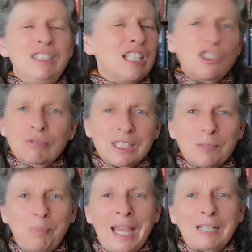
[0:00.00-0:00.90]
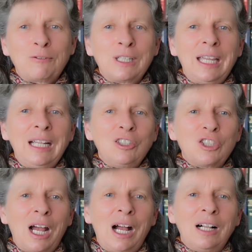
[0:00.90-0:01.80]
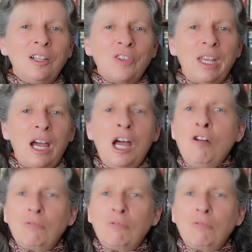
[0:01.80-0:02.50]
disrespect for King Charles and a